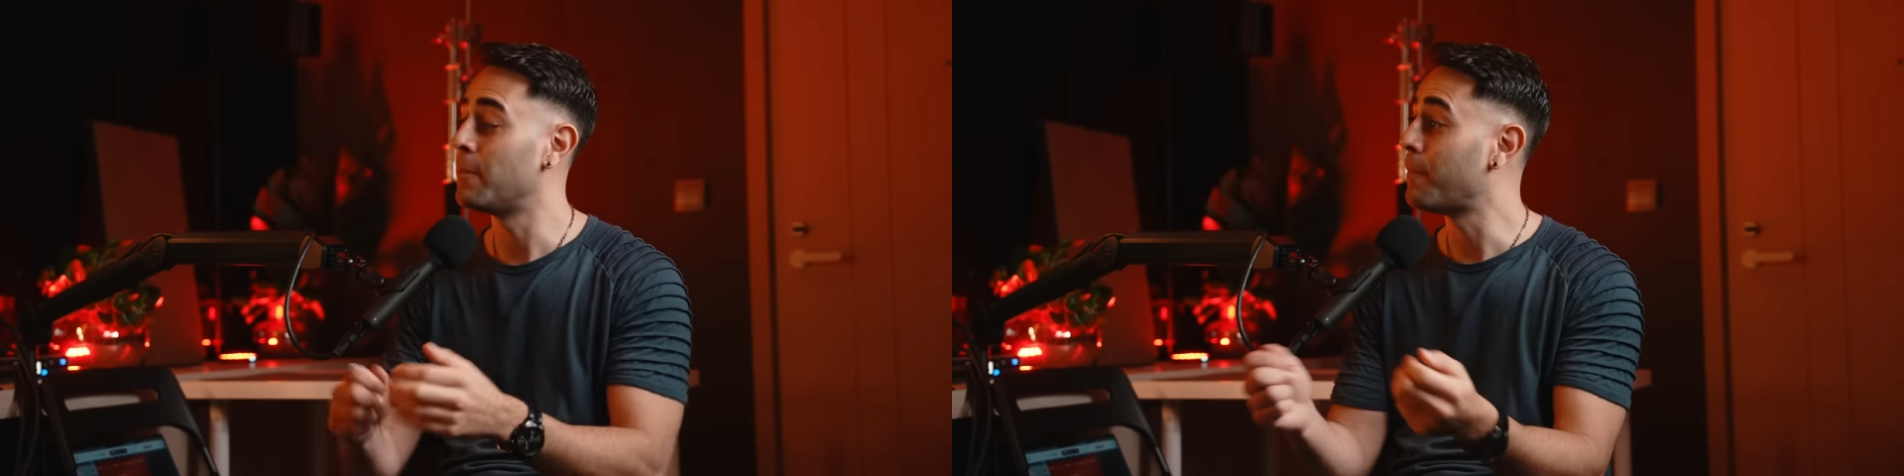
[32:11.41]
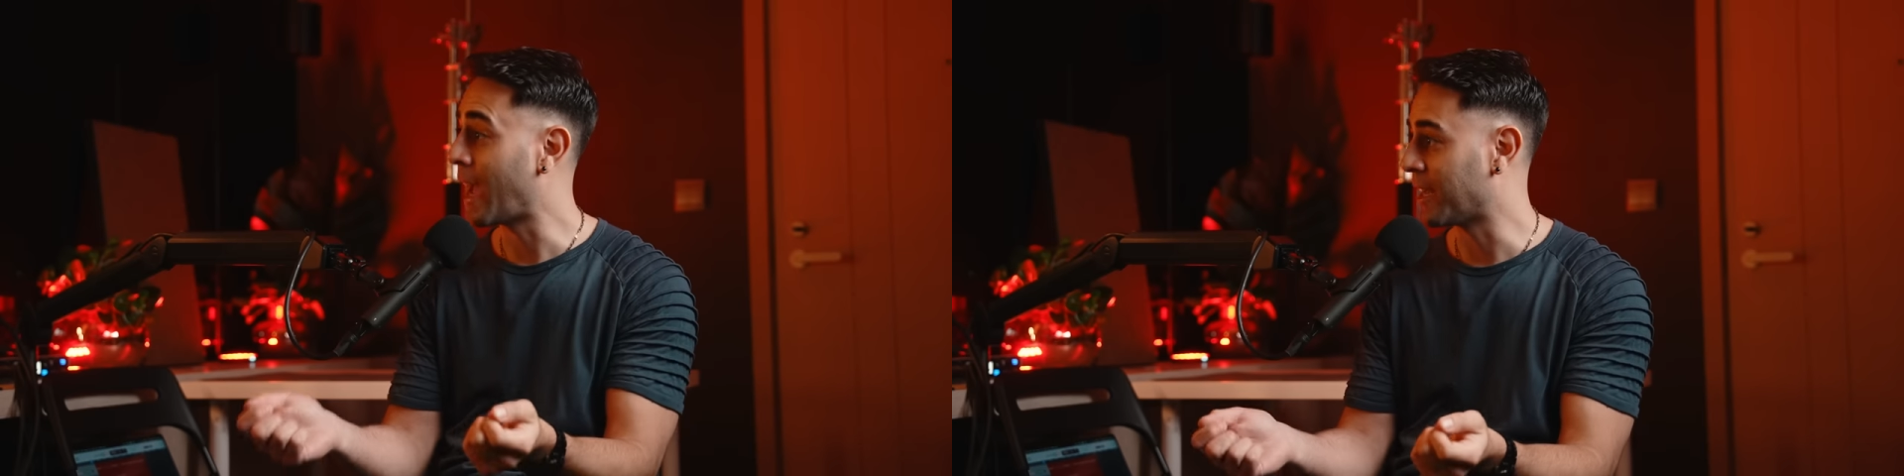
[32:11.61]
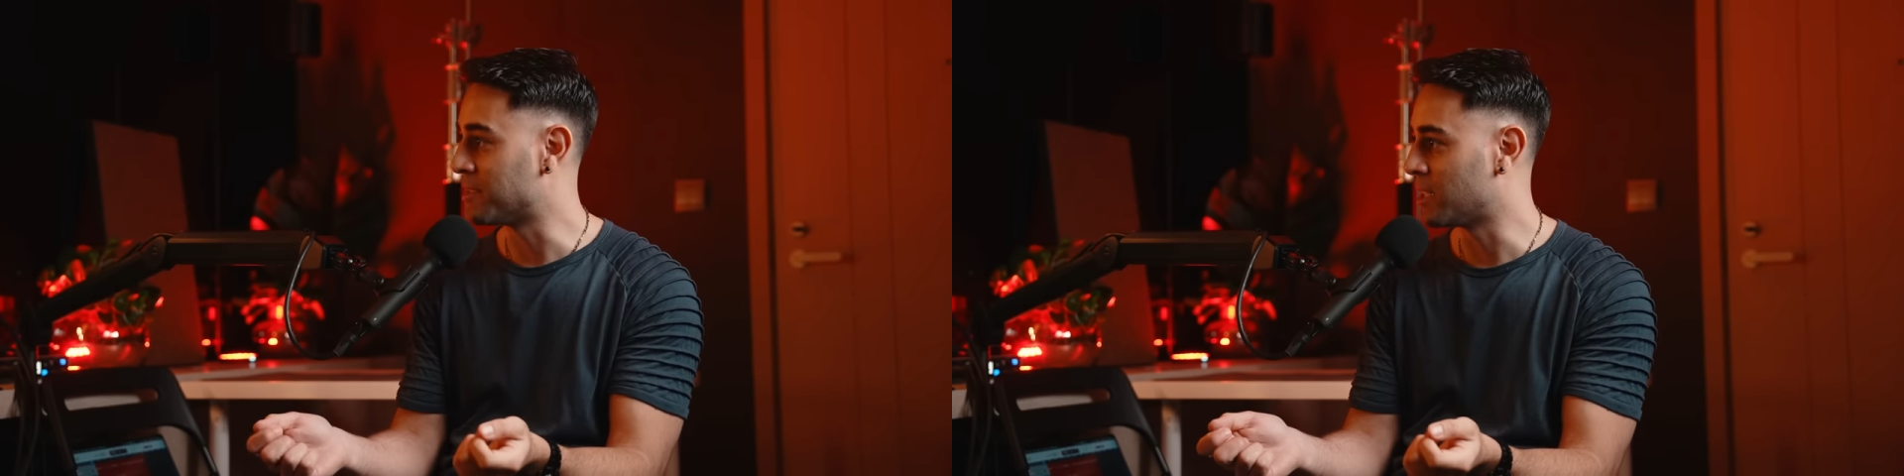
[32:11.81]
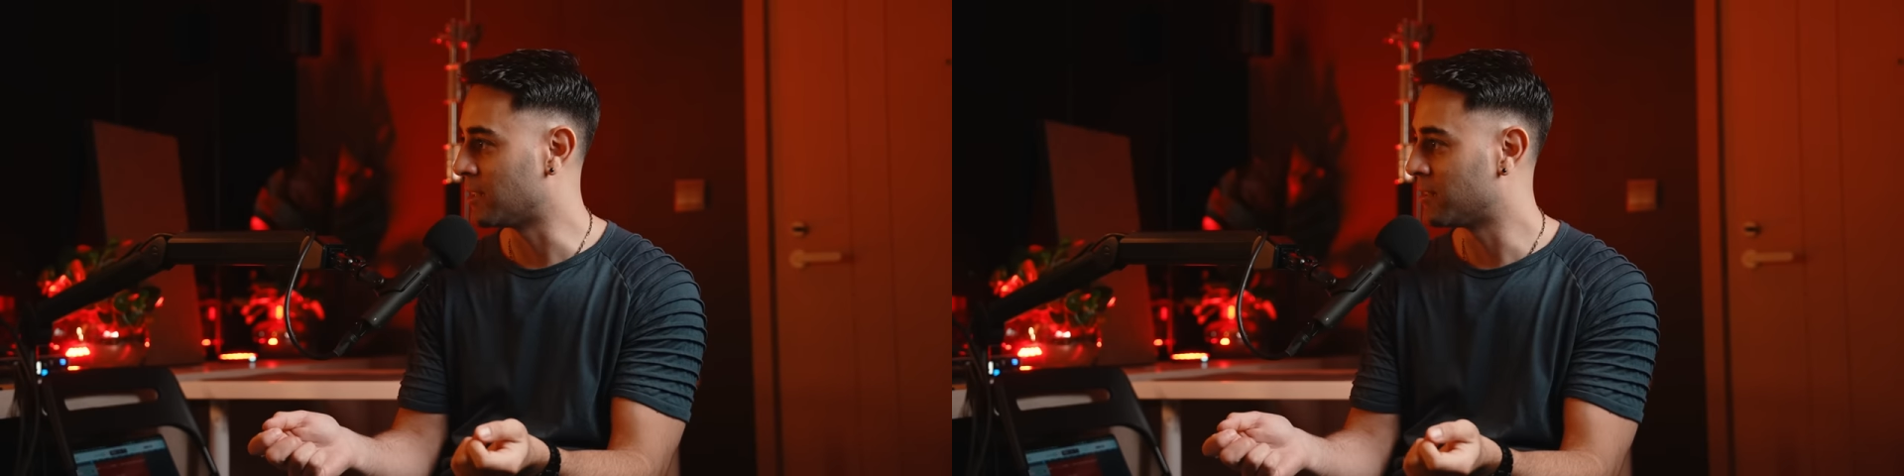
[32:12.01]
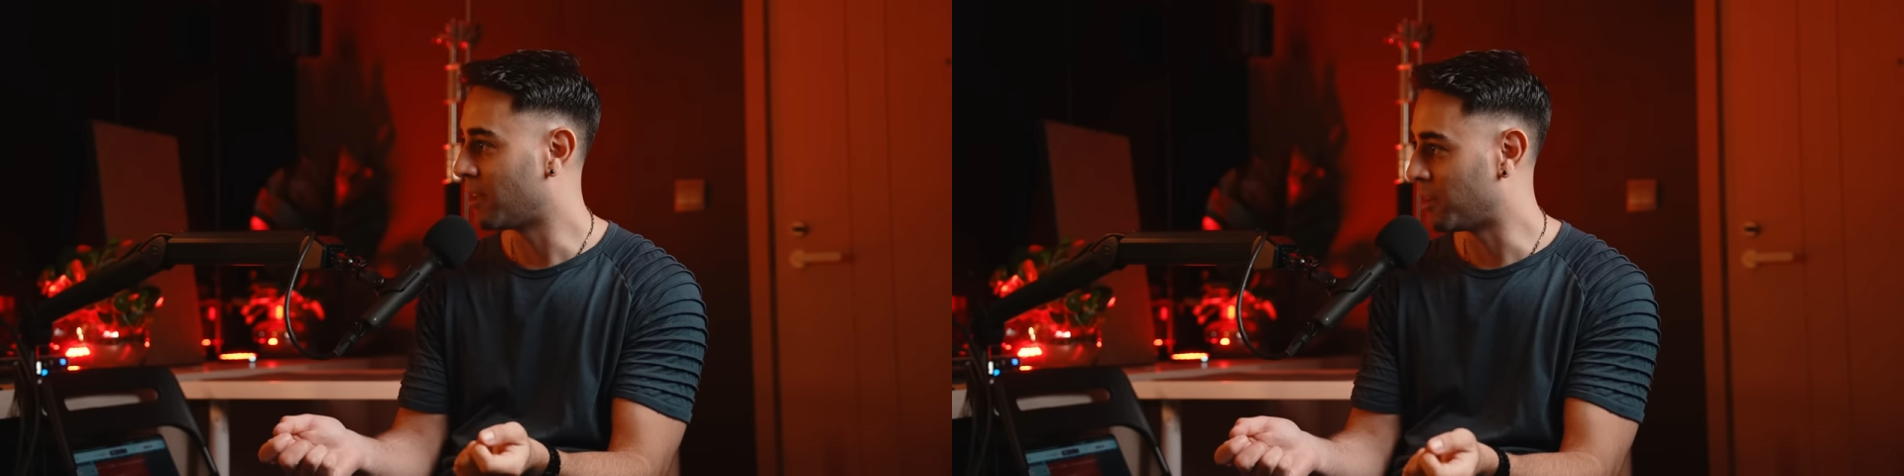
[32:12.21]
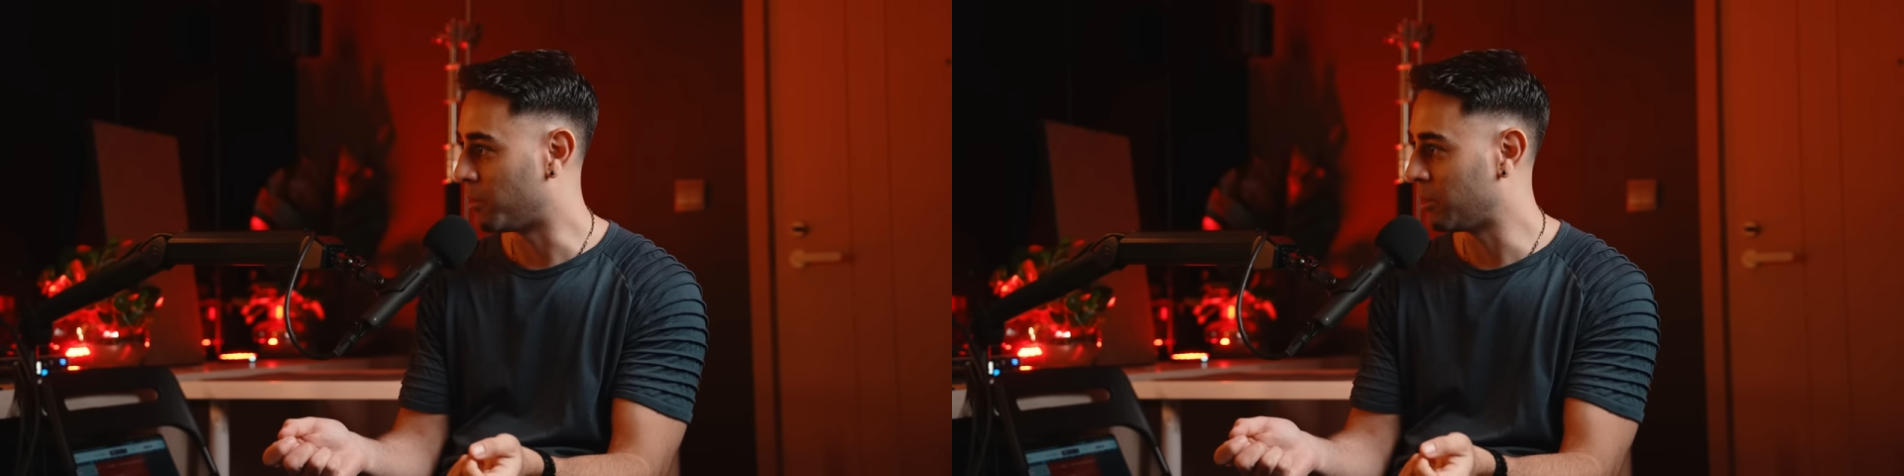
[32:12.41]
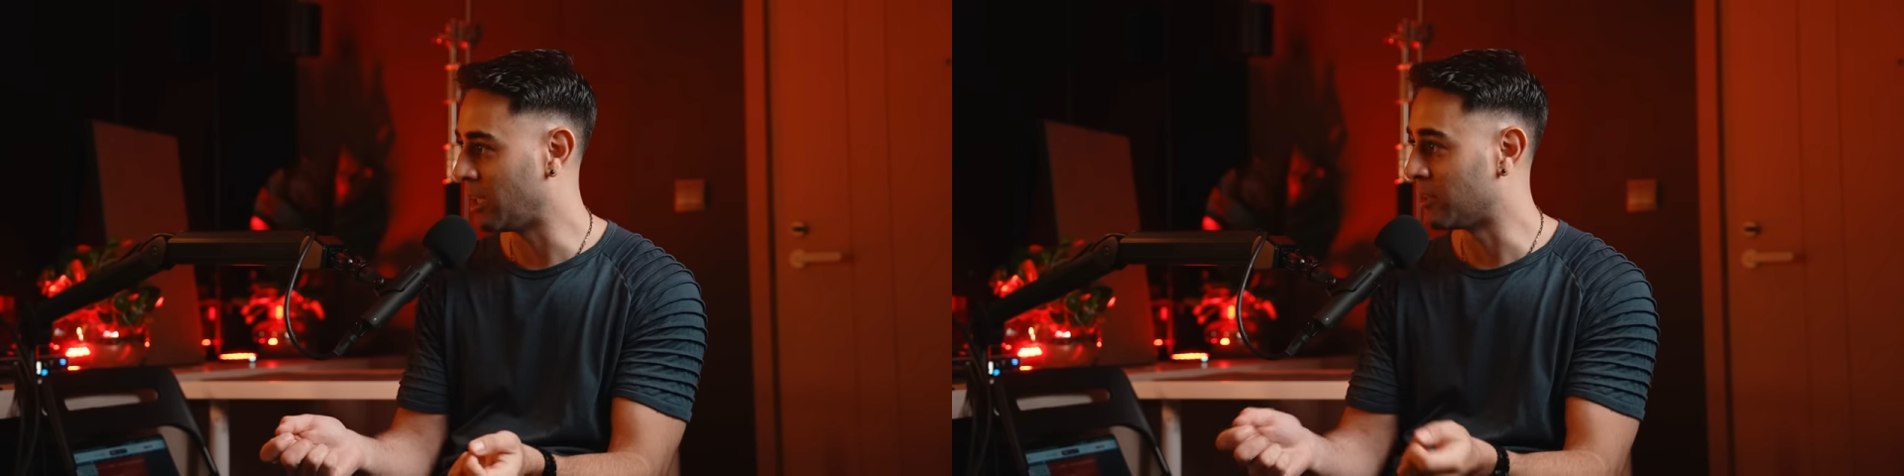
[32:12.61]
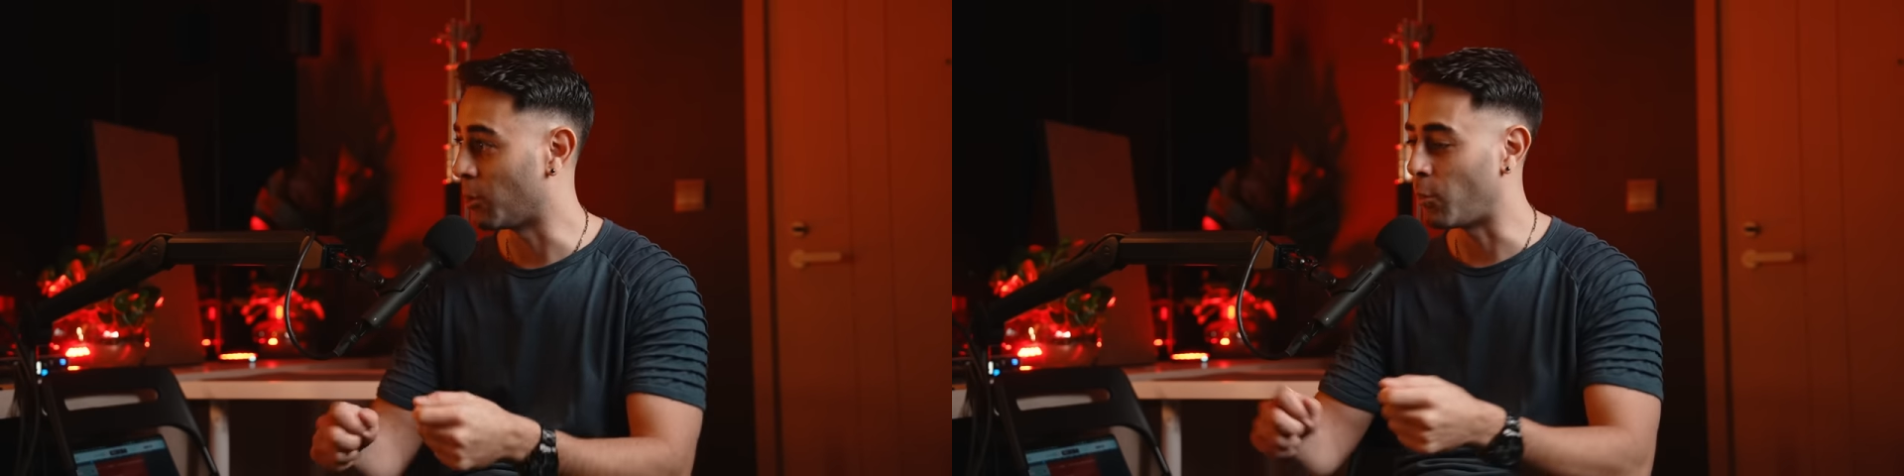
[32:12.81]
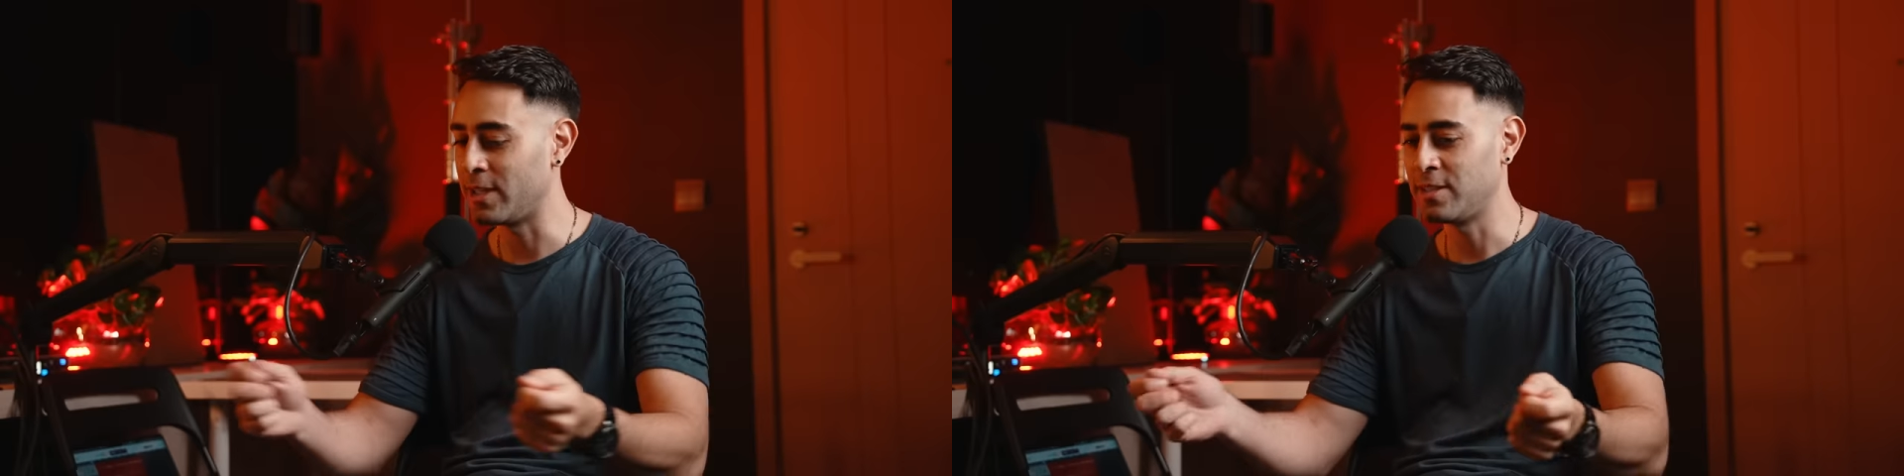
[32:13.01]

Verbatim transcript: magazine on the plane, the White